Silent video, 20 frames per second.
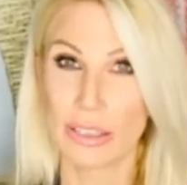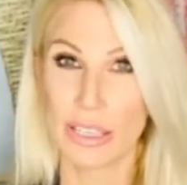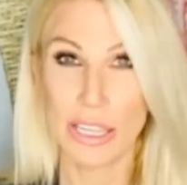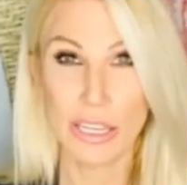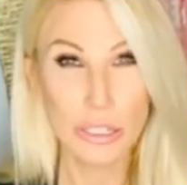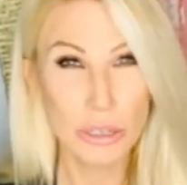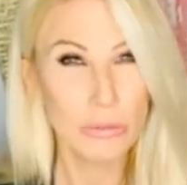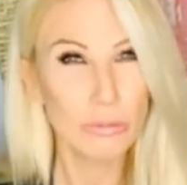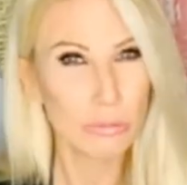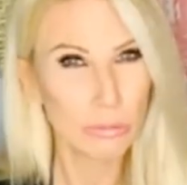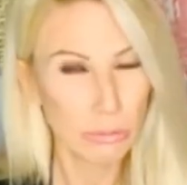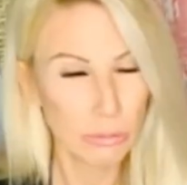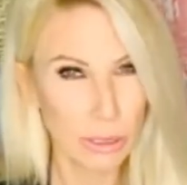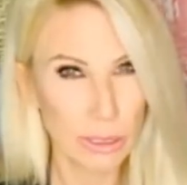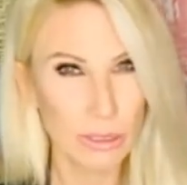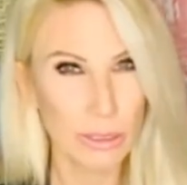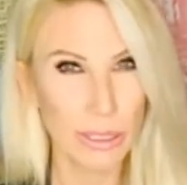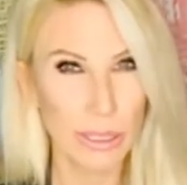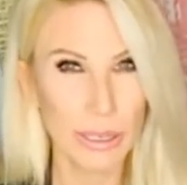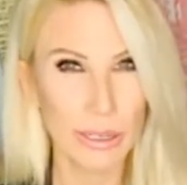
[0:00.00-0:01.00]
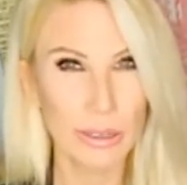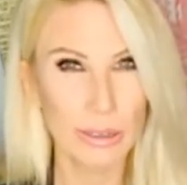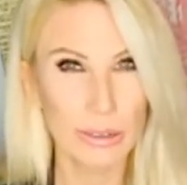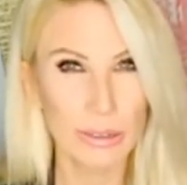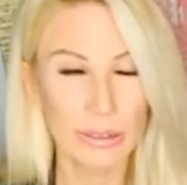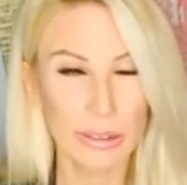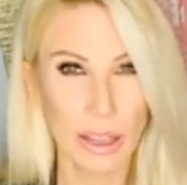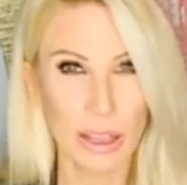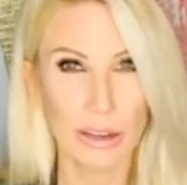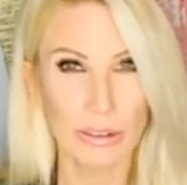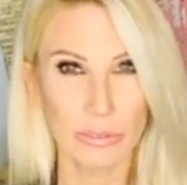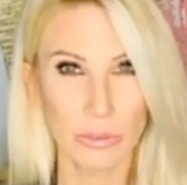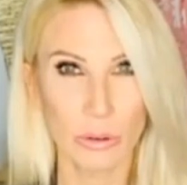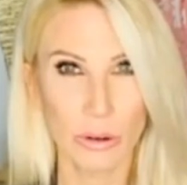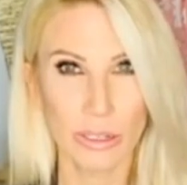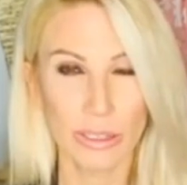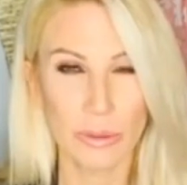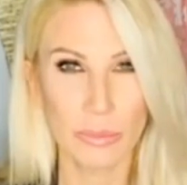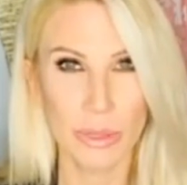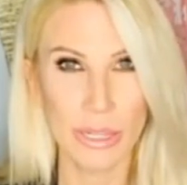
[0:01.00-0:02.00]
Can you really not
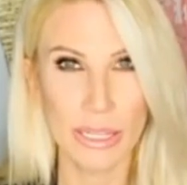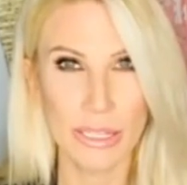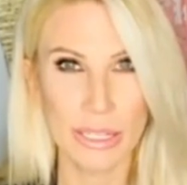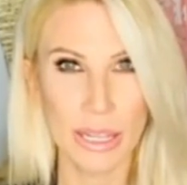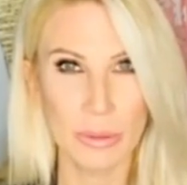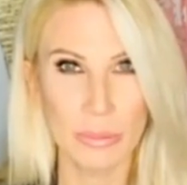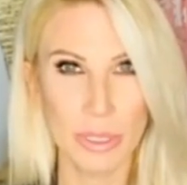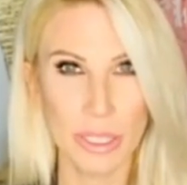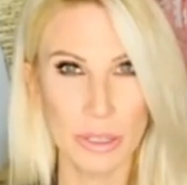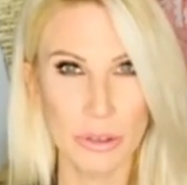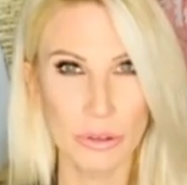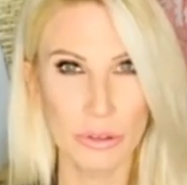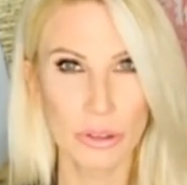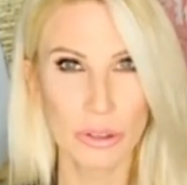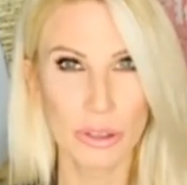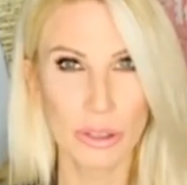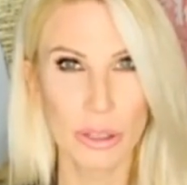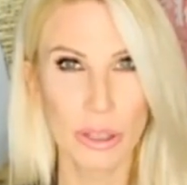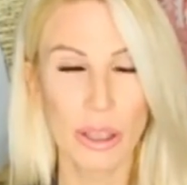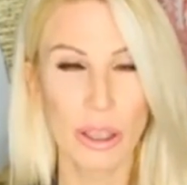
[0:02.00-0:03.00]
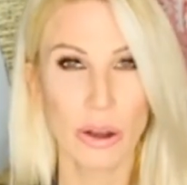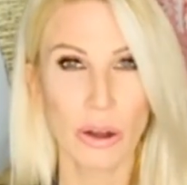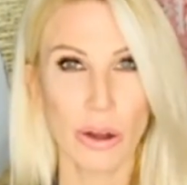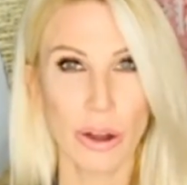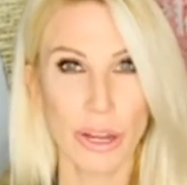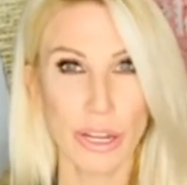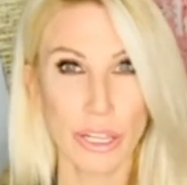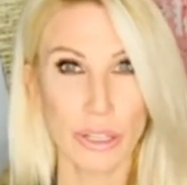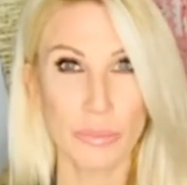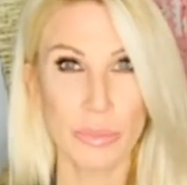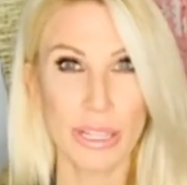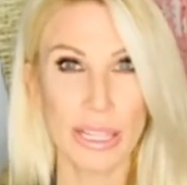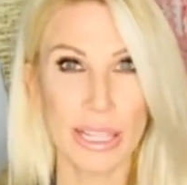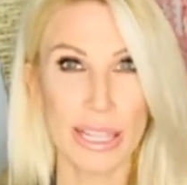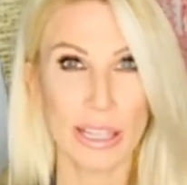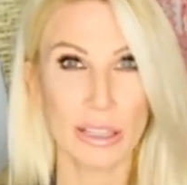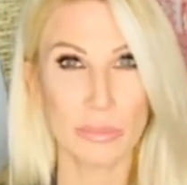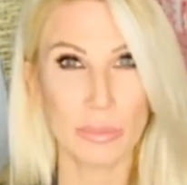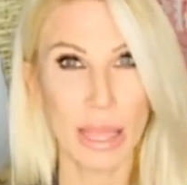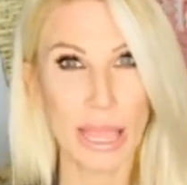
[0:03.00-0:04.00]
afford the BMW? Or are you being
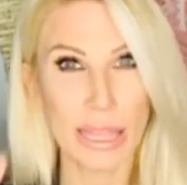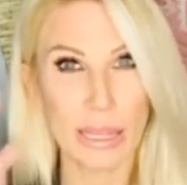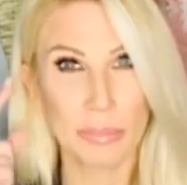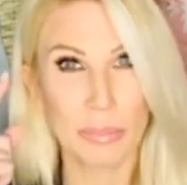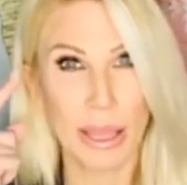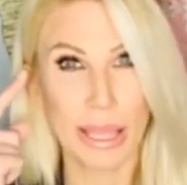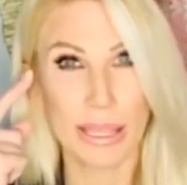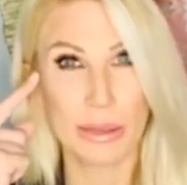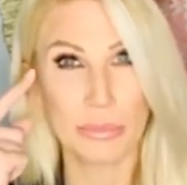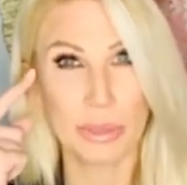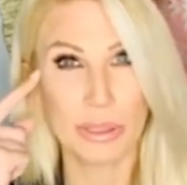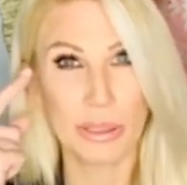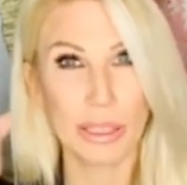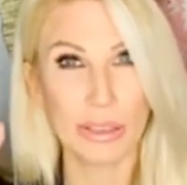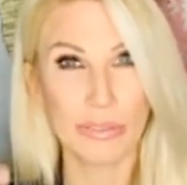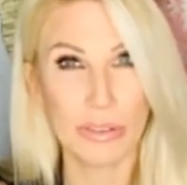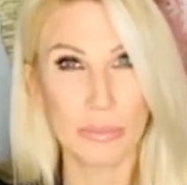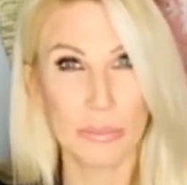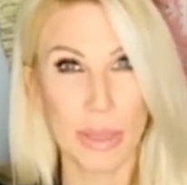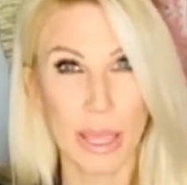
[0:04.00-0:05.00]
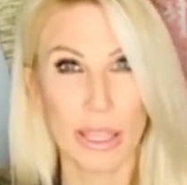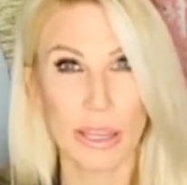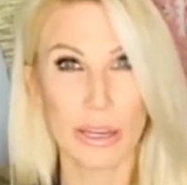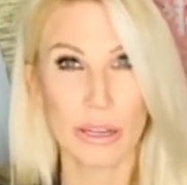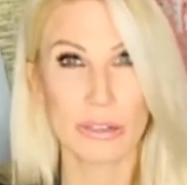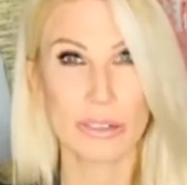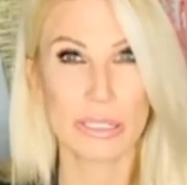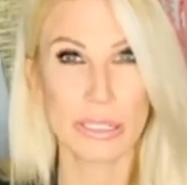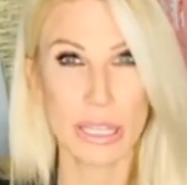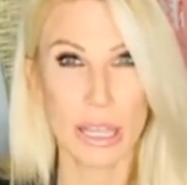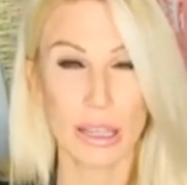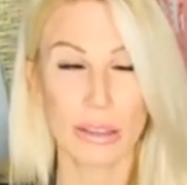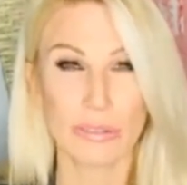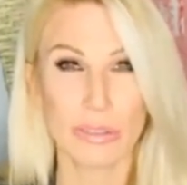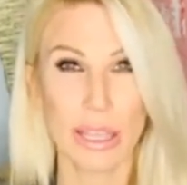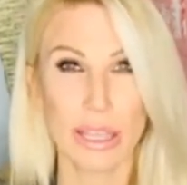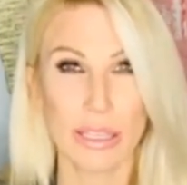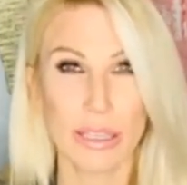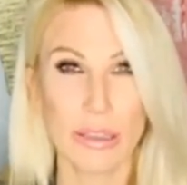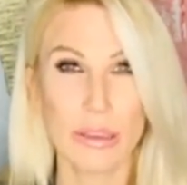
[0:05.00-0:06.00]
held back by a belief about yourself
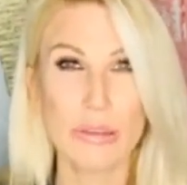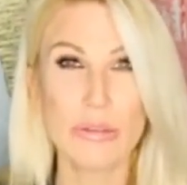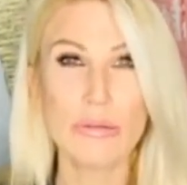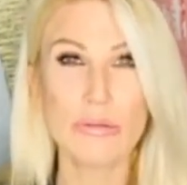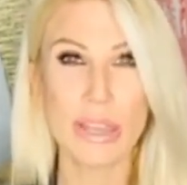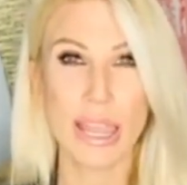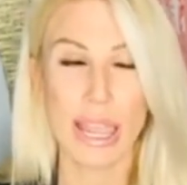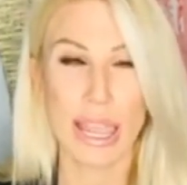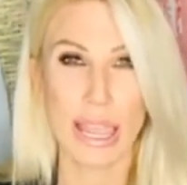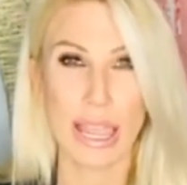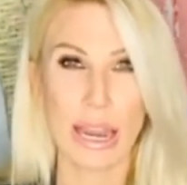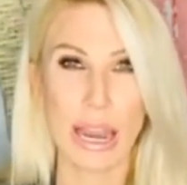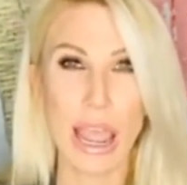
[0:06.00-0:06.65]
that you can't